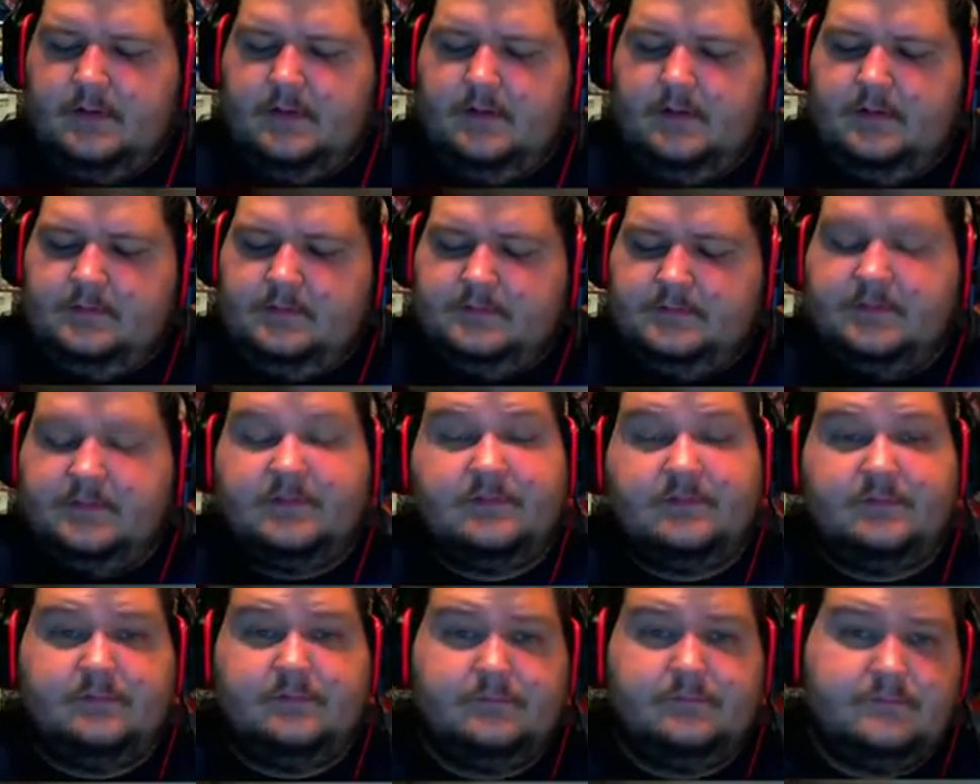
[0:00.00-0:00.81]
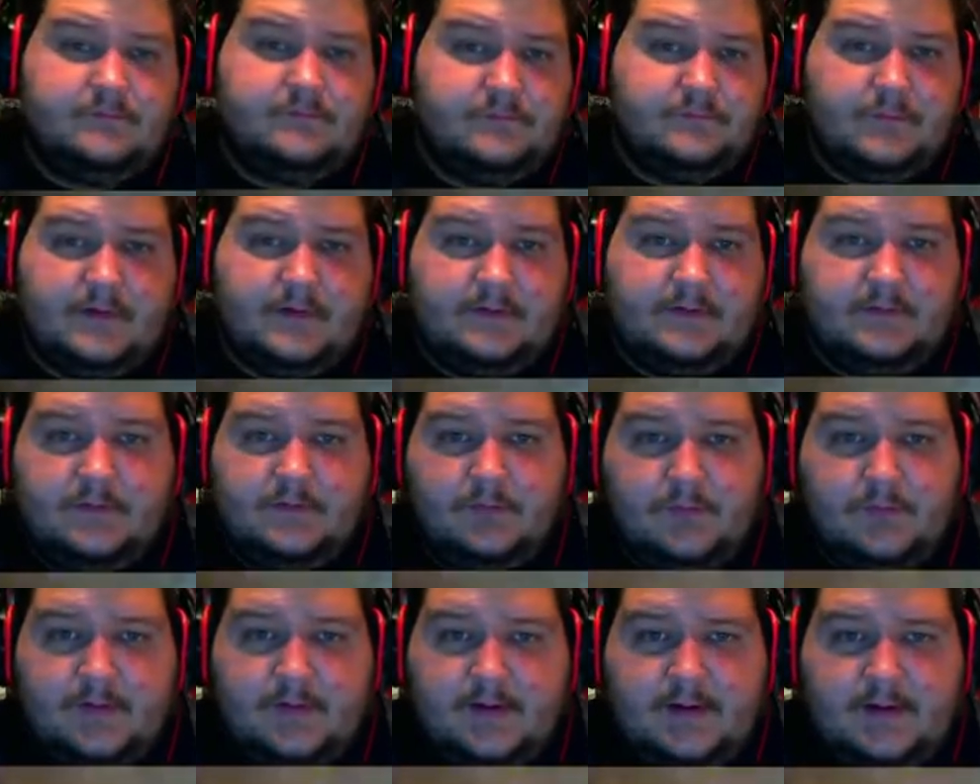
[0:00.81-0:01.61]
just by
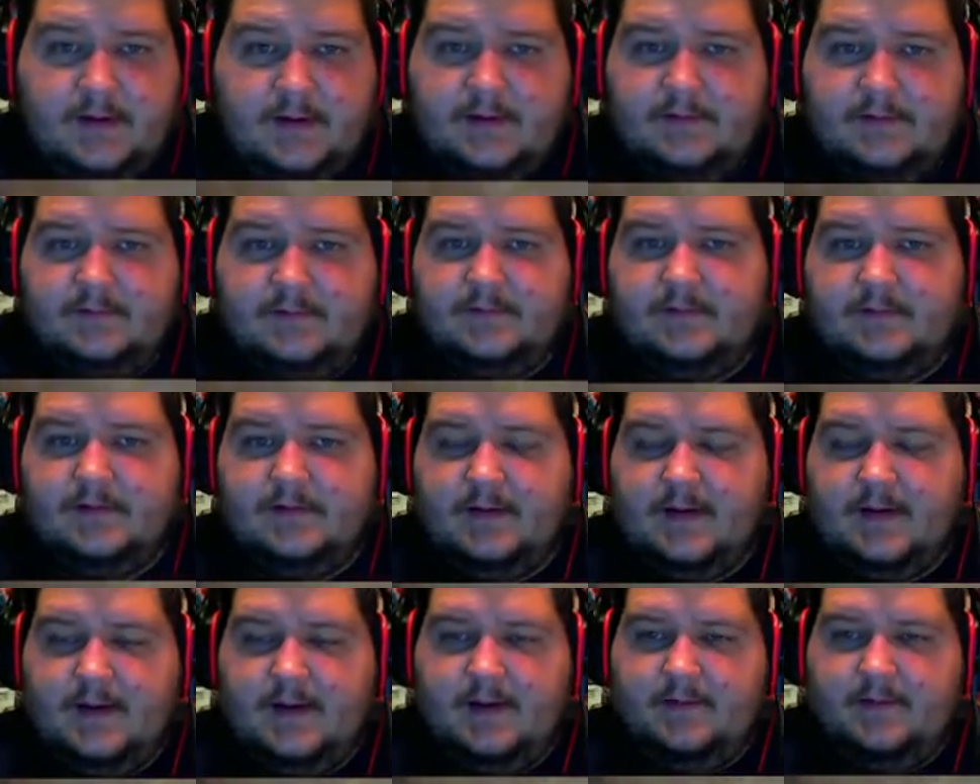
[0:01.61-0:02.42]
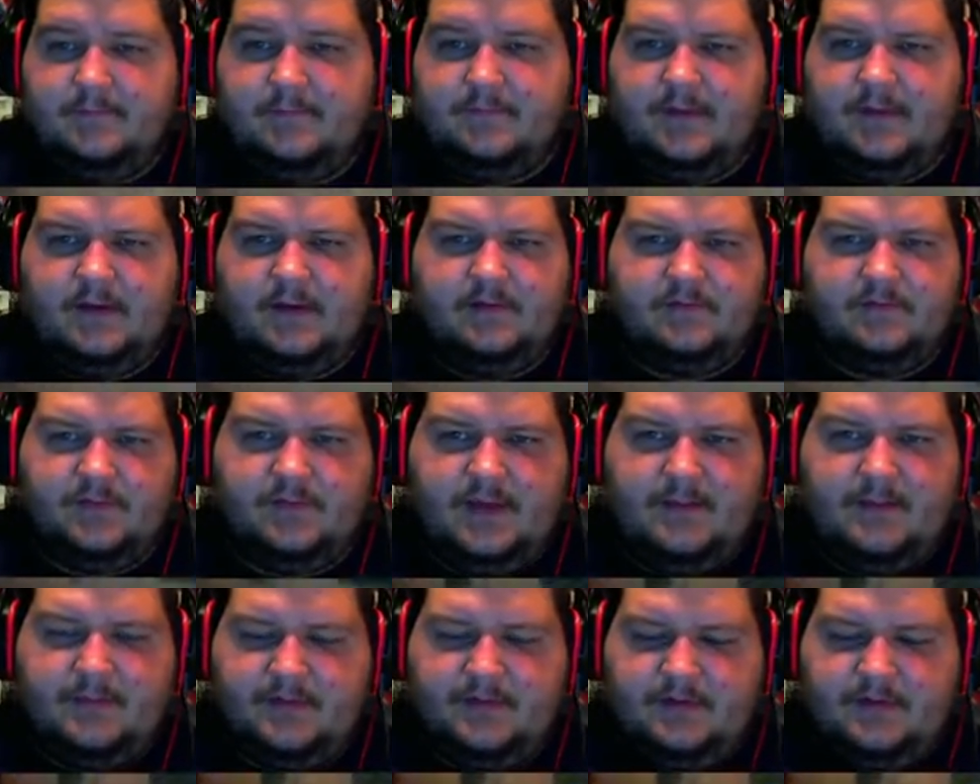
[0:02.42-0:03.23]
going in. Um, they
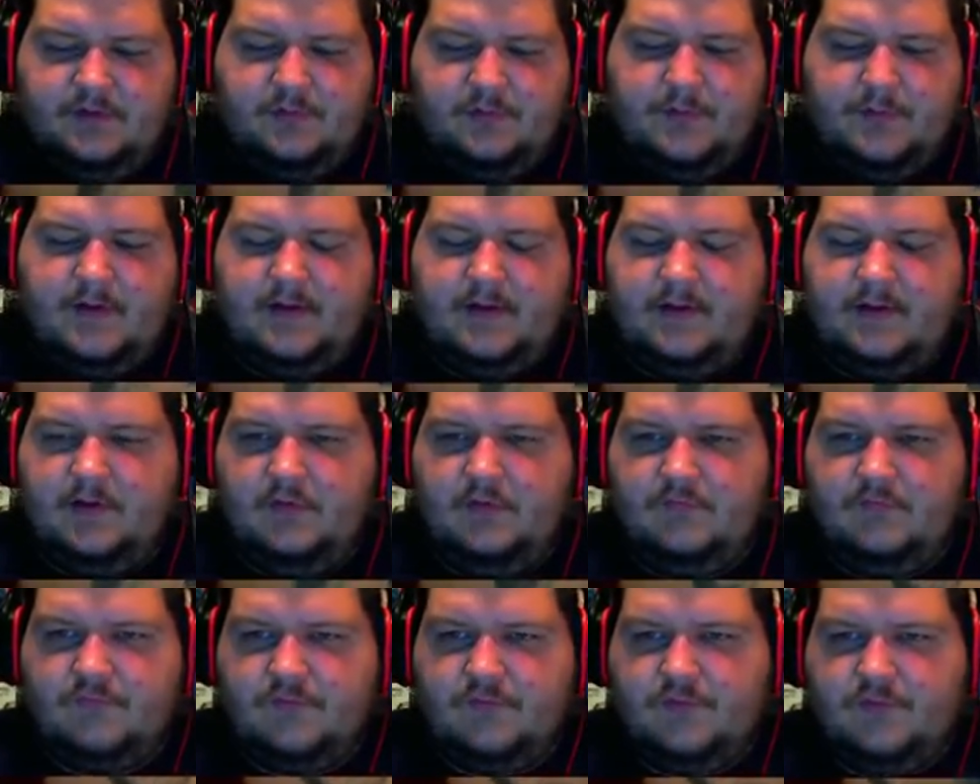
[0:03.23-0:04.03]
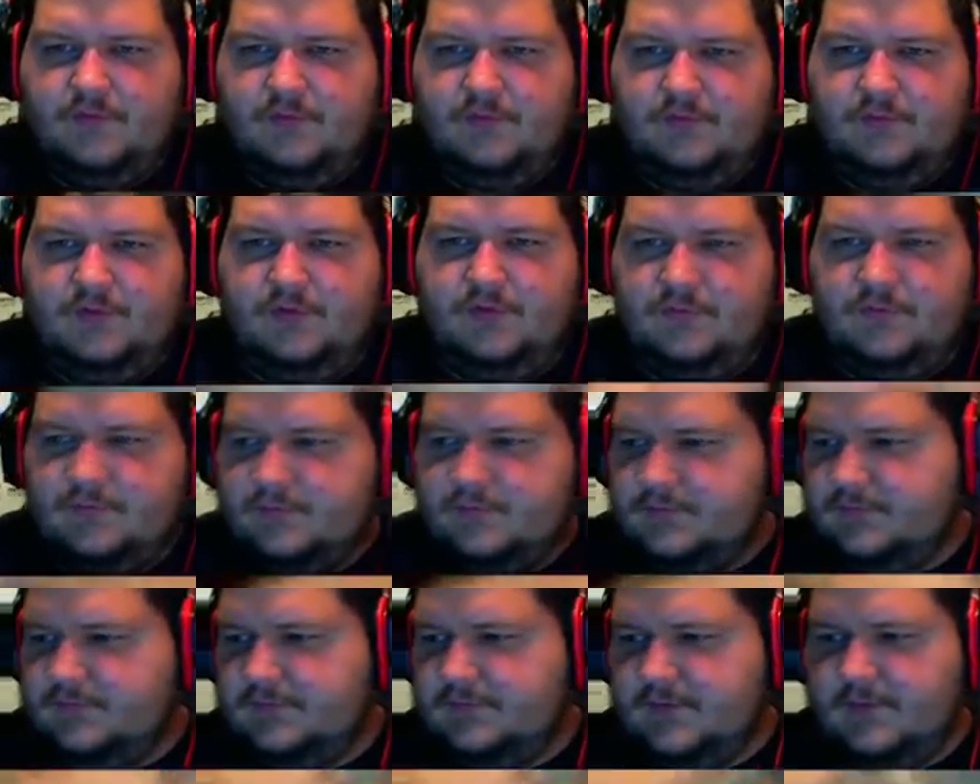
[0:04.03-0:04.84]
have a coupon code for new
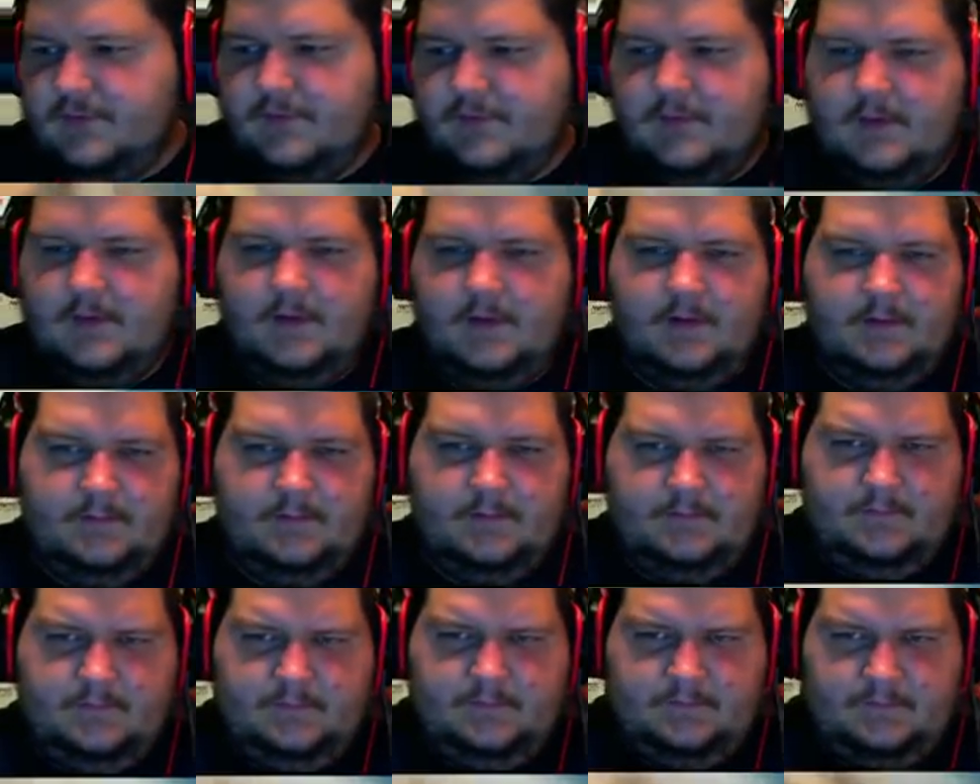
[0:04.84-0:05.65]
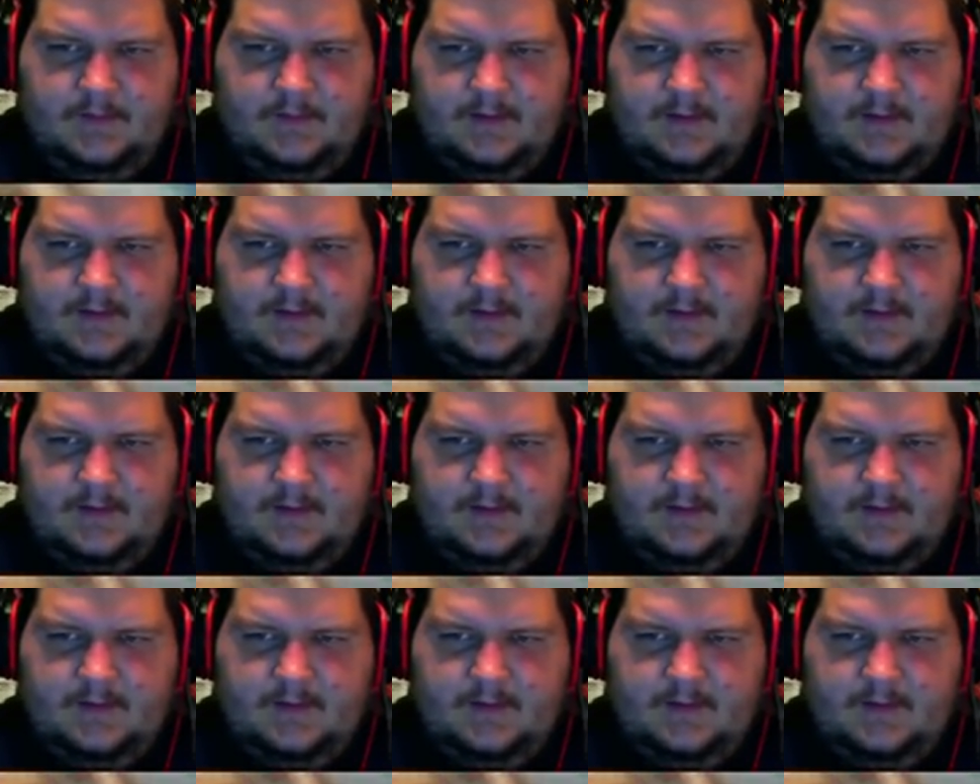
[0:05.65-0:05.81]
users. So I